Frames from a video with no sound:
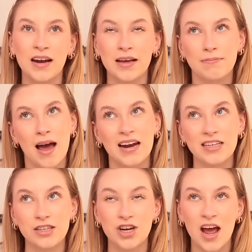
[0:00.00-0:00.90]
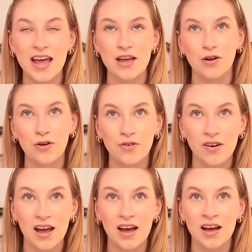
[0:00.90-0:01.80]
like Manny, Jay,
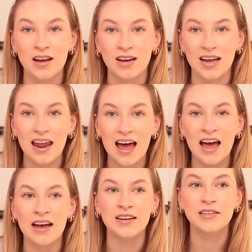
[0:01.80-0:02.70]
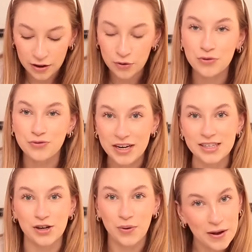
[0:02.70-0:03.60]
Gloria, Claire, they all read
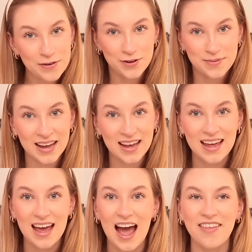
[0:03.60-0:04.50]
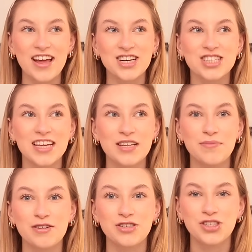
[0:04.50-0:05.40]
a quote from it, and they're just like the
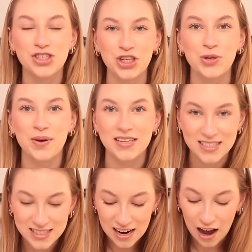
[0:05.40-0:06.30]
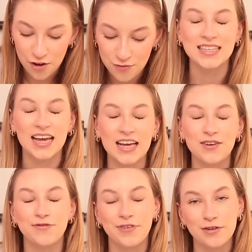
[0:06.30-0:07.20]
most stupid stuff, like
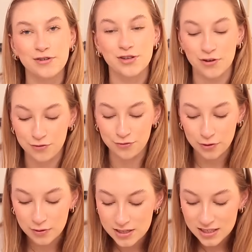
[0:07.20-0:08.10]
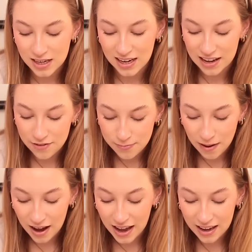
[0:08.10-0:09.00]
Phil's rules to live
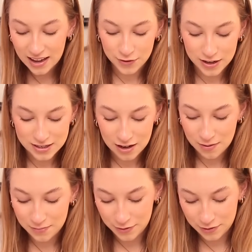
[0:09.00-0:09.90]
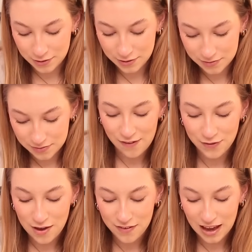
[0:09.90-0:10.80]
by. For example, if
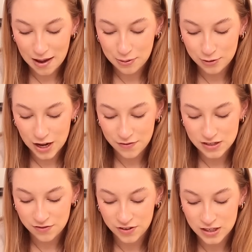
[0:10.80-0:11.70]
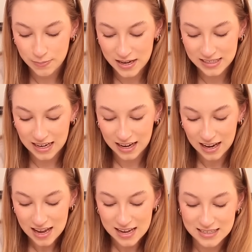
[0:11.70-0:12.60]
you ever get pulled over for speeding,
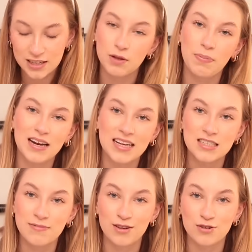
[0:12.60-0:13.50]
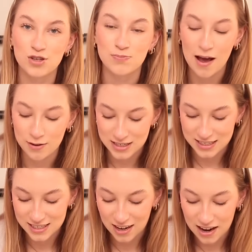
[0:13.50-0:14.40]
tell the policeman your spouse
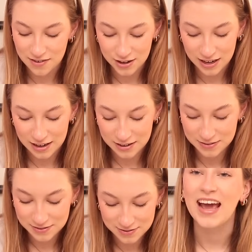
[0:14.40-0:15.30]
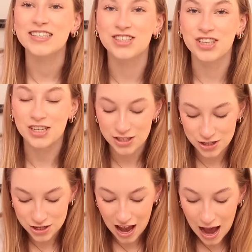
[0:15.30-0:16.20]
has diarrhea. It's
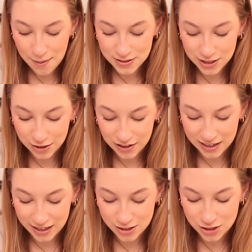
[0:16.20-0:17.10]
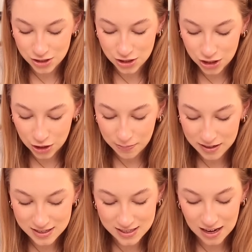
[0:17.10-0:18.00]
just absolutely
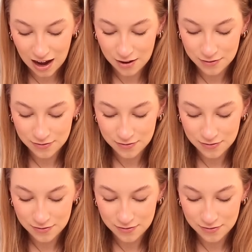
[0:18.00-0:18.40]
stupid stuff.